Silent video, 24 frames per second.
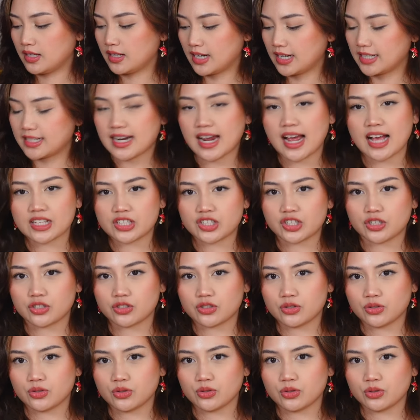attach it
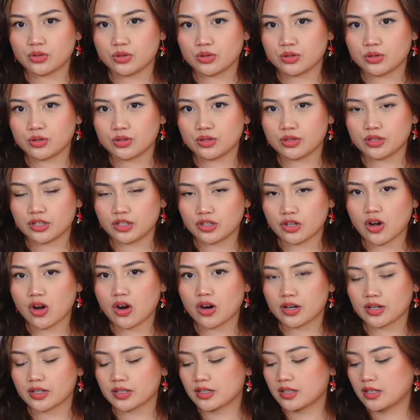to the
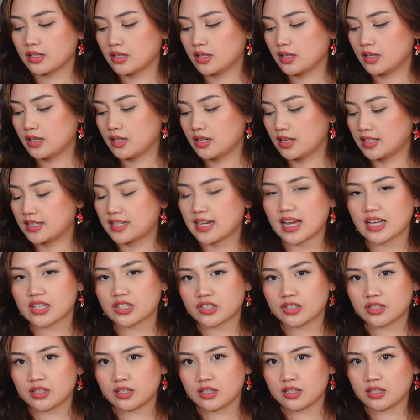yarn,
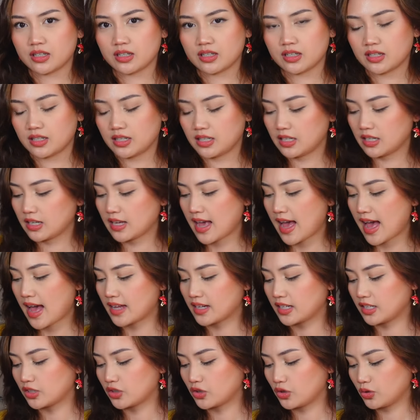attach the knitting
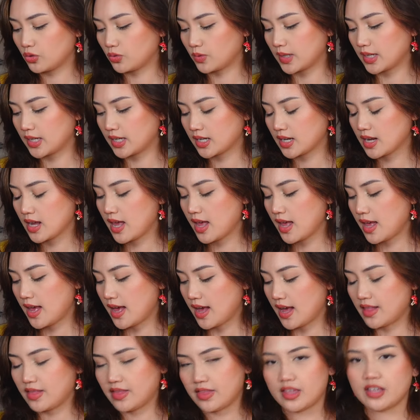caddy to it,
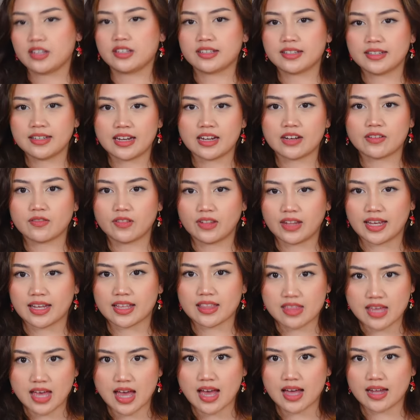and then knit
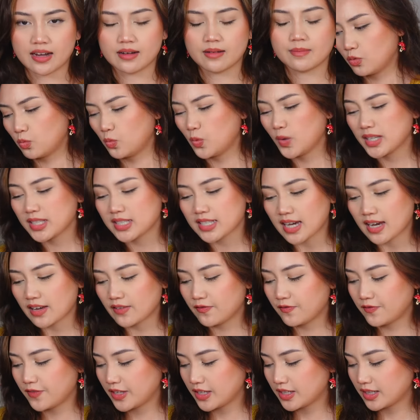like that, which I
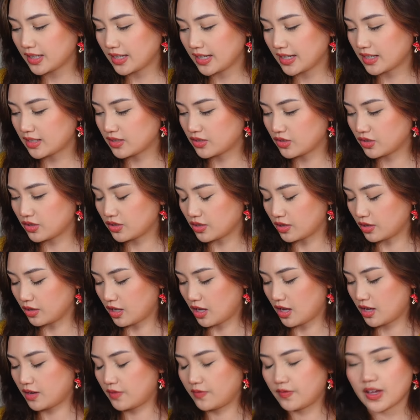feel like is just a
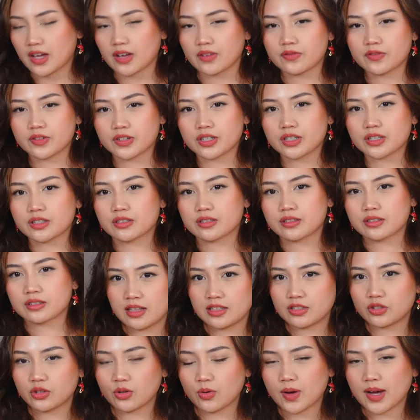lot of effort.
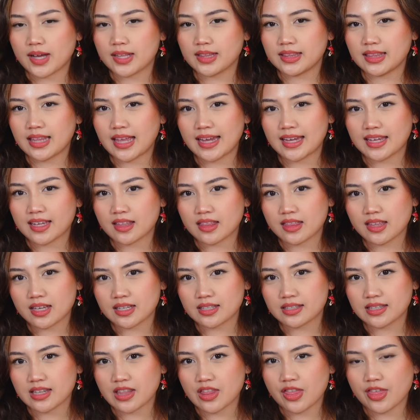So I like
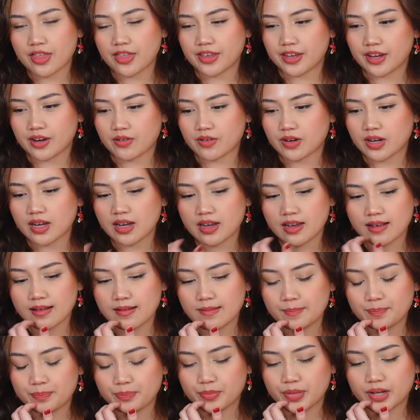this in theory,
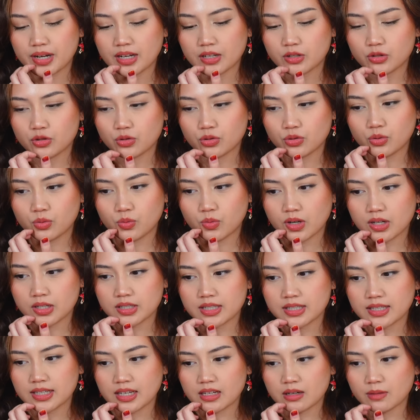but I do want
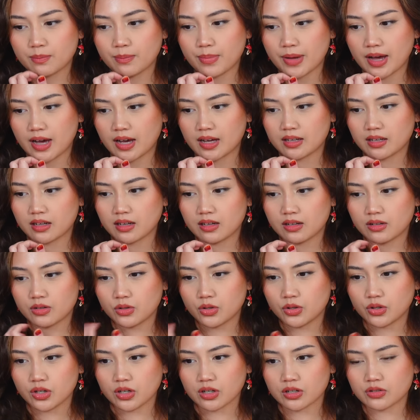to get a bag
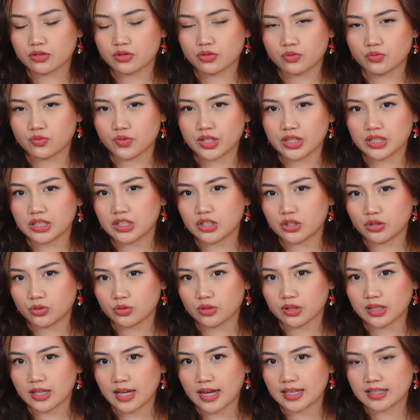hook to really
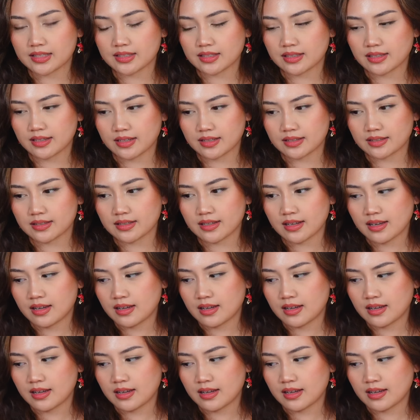utilize this.